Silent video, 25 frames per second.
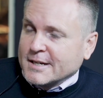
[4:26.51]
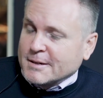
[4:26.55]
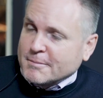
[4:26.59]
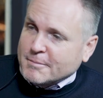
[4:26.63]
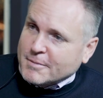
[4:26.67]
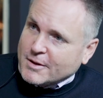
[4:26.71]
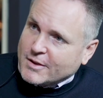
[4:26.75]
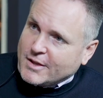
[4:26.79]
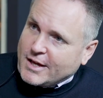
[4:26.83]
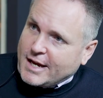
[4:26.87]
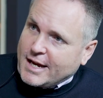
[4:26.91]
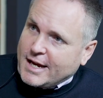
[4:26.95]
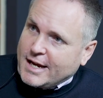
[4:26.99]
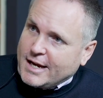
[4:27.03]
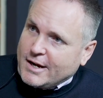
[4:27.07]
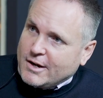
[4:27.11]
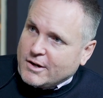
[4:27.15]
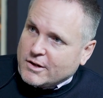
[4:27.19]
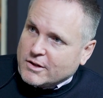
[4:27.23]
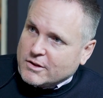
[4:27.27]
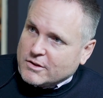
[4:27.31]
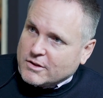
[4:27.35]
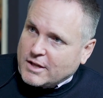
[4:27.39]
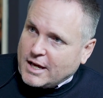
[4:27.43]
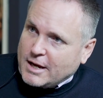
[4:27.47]
But they
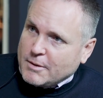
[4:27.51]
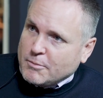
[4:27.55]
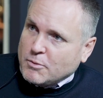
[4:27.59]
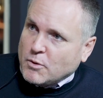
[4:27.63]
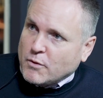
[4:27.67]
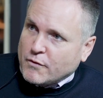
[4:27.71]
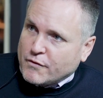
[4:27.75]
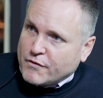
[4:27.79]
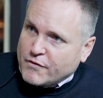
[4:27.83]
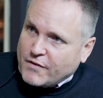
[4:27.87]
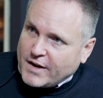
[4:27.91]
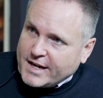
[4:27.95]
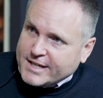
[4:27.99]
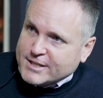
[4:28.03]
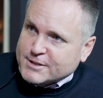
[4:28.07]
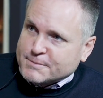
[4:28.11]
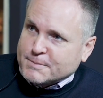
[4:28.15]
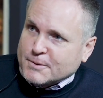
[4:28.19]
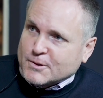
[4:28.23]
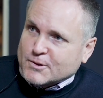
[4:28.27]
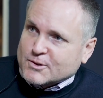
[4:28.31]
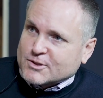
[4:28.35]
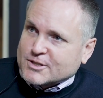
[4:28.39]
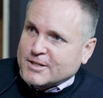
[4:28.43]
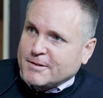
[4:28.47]
will
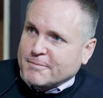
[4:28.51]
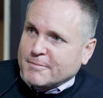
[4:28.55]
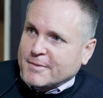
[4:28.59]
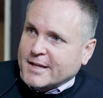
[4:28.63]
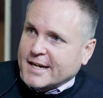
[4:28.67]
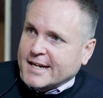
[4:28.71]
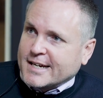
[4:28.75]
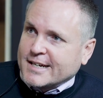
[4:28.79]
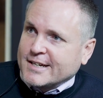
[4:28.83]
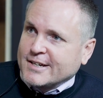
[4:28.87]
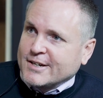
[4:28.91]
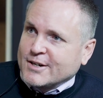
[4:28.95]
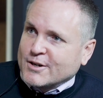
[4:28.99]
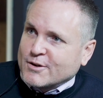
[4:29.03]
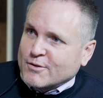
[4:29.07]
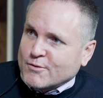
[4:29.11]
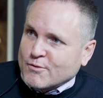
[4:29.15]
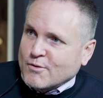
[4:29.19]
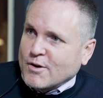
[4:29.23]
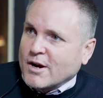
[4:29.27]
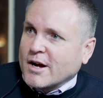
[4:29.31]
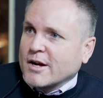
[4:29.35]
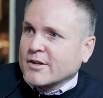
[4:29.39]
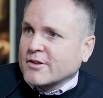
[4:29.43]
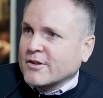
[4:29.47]
Facebook something
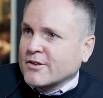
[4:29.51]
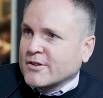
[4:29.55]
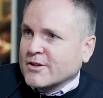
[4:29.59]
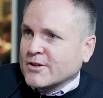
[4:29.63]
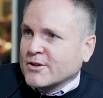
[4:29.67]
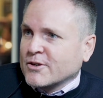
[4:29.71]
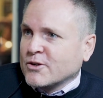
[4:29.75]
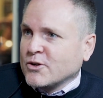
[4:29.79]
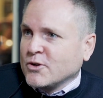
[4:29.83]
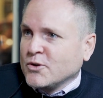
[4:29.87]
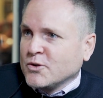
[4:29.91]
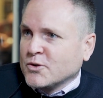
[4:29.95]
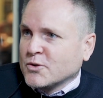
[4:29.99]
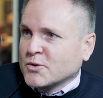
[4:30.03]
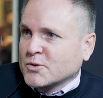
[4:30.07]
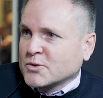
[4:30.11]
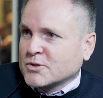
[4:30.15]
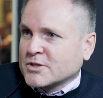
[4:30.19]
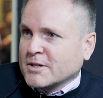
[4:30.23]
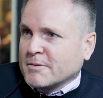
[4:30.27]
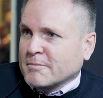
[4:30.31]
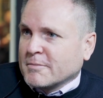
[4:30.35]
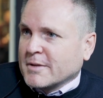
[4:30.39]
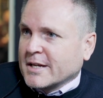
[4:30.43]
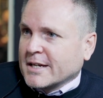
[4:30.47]
rather than Google
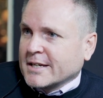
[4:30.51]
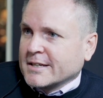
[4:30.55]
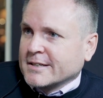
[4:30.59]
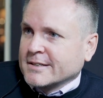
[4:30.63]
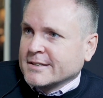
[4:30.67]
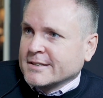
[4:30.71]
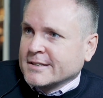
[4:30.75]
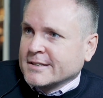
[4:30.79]
something.